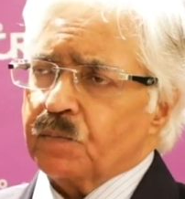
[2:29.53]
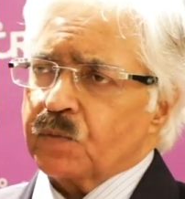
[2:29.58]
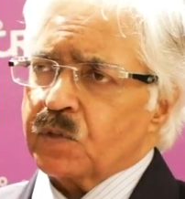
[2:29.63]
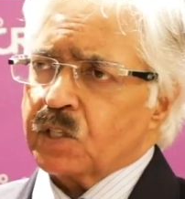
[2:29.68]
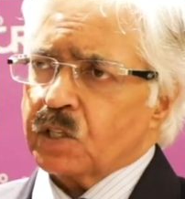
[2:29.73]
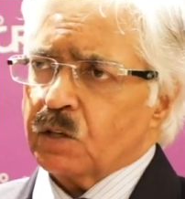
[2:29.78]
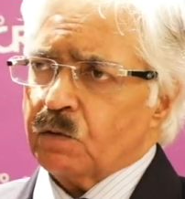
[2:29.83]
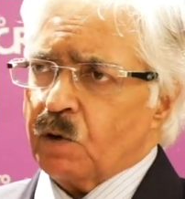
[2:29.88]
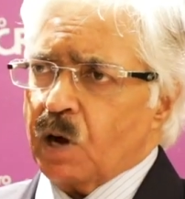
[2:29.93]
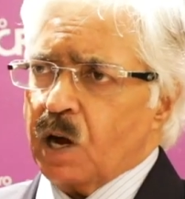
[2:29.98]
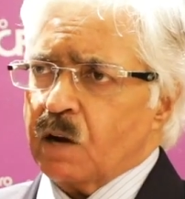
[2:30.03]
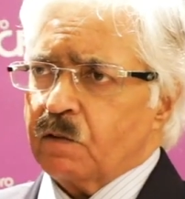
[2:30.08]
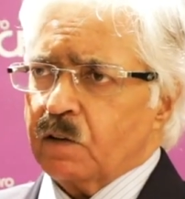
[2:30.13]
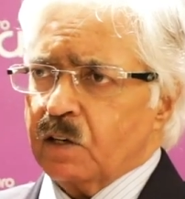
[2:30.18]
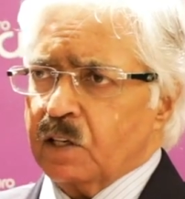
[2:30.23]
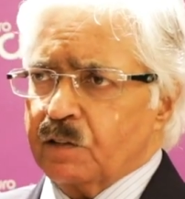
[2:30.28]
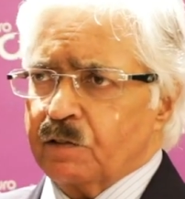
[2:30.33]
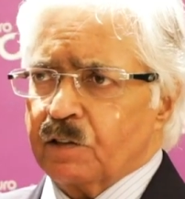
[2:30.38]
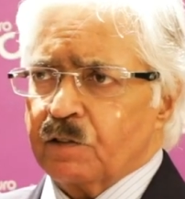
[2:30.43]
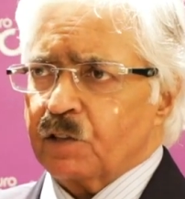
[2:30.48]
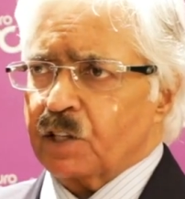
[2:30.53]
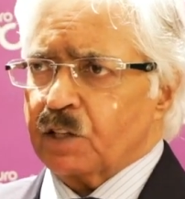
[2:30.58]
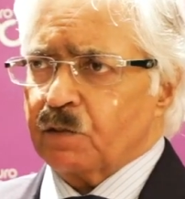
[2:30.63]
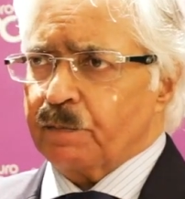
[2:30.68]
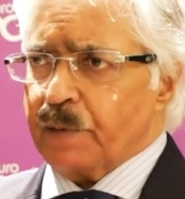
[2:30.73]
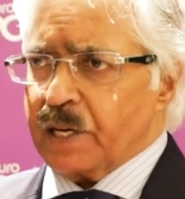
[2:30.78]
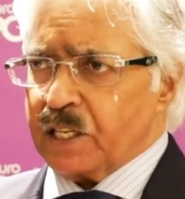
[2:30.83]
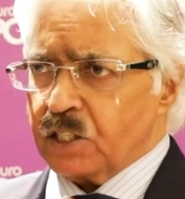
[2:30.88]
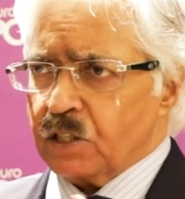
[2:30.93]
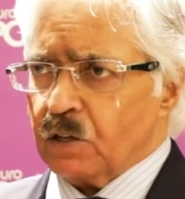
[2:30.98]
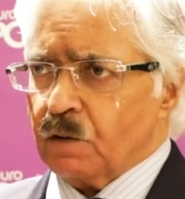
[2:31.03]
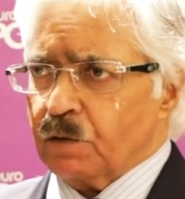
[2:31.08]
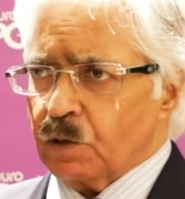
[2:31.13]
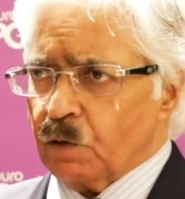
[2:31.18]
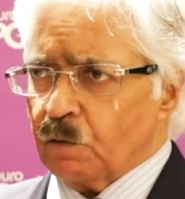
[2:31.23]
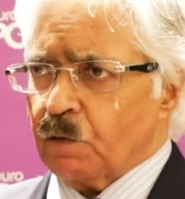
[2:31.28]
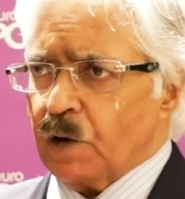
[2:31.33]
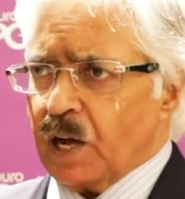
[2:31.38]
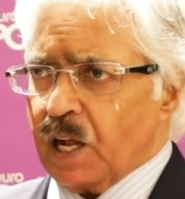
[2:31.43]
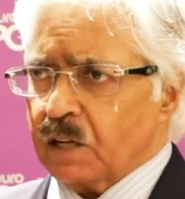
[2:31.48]
survival even with the best of
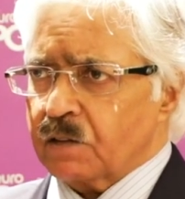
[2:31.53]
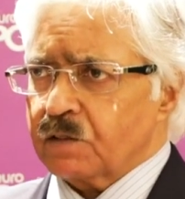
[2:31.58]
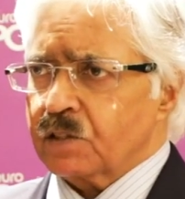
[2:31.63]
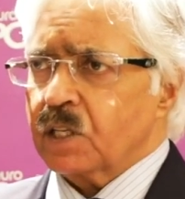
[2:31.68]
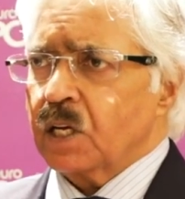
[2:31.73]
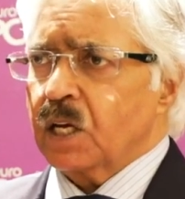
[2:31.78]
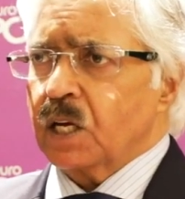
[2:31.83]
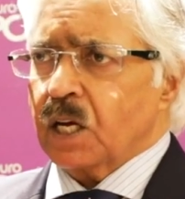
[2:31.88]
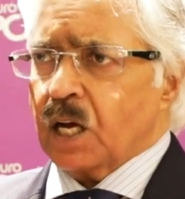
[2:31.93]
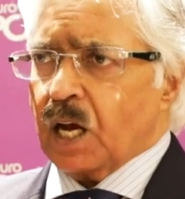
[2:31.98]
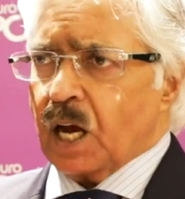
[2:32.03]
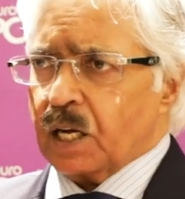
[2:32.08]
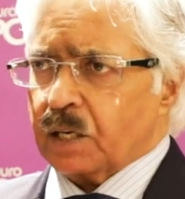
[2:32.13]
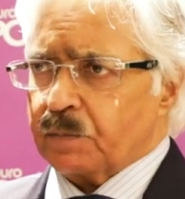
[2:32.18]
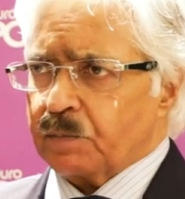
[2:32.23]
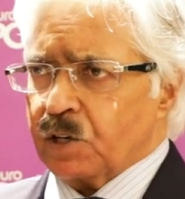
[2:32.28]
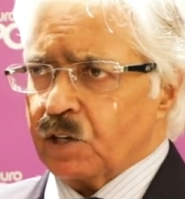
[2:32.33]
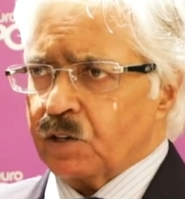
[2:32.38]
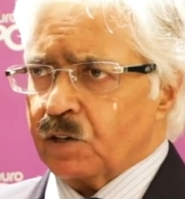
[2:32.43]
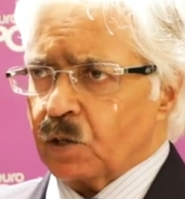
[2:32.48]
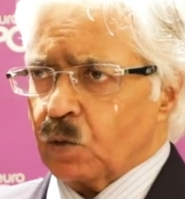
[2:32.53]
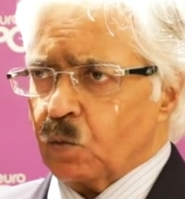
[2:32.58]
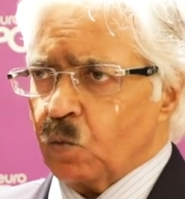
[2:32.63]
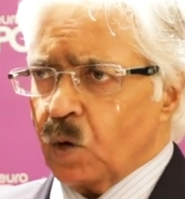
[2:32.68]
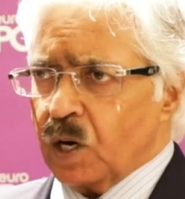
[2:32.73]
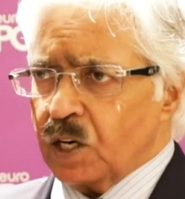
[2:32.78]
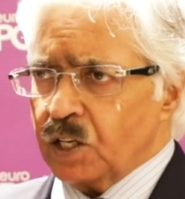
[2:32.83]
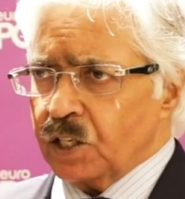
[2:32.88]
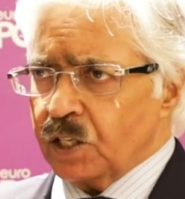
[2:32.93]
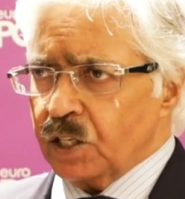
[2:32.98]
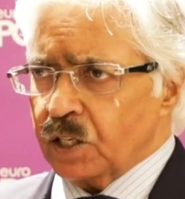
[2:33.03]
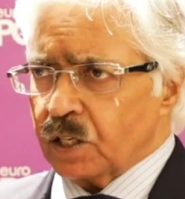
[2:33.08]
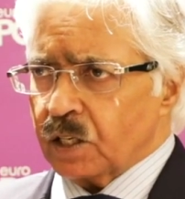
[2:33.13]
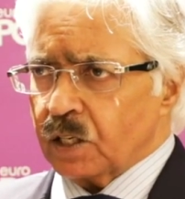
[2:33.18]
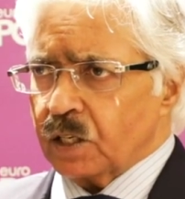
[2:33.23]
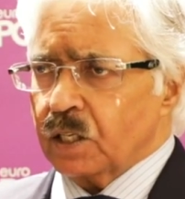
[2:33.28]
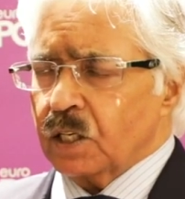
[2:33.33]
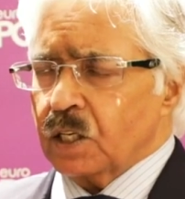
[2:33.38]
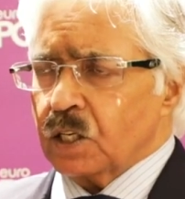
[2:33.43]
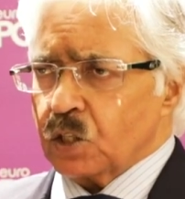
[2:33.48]
the valves at period of 1
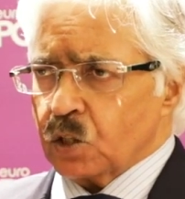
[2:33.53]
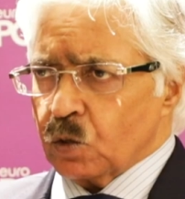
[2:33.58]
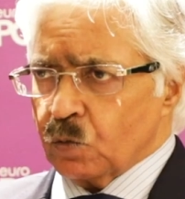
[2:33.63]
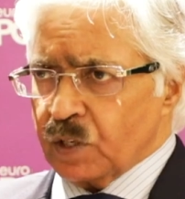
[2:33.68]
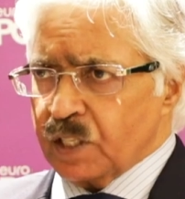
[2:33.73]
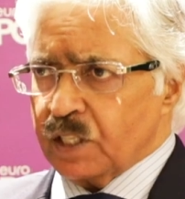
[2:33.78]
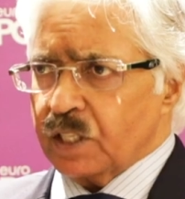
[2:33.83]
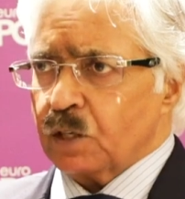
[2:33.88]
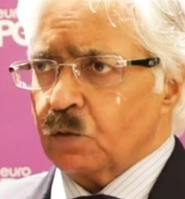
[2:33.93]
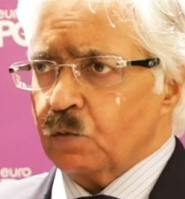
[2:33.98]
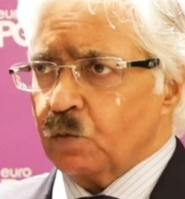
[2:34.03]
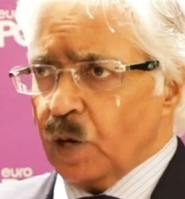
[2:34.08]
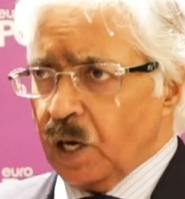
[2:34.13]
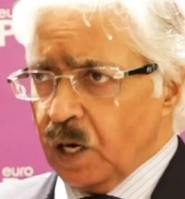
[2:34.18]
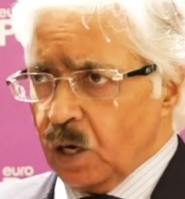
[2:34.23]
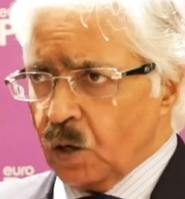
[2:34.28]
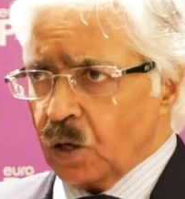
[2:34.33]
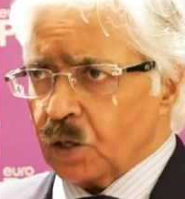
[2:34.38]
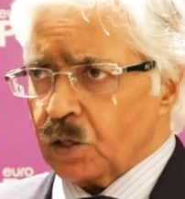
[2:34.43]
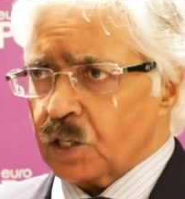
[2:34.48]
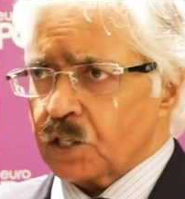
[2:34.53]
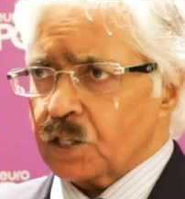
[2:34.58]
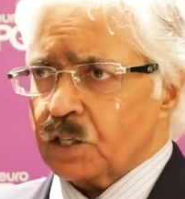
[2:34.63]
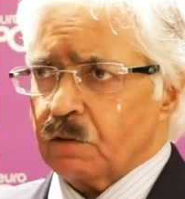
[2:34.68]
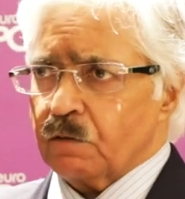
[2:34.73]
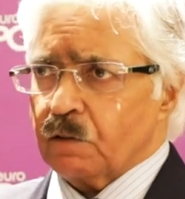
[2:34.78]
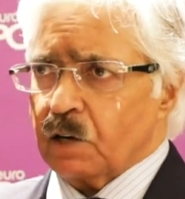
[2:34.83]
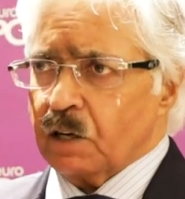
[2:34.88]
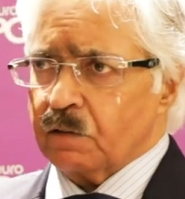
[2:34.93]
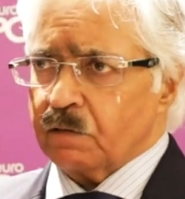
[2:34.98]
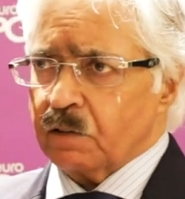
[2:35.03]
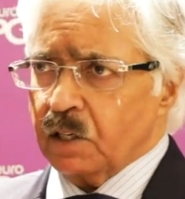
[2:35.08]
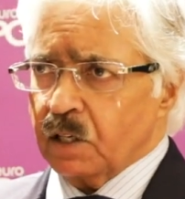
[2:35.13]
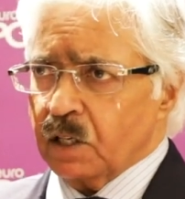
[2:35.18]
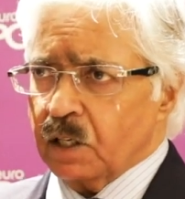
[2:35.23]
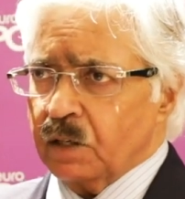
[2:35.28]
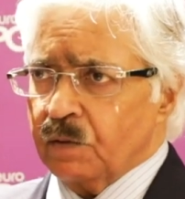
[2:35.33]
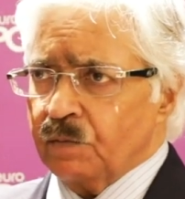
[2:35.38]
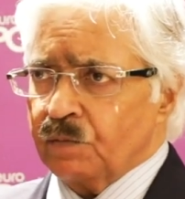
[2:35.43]
year, so we did well on the survival.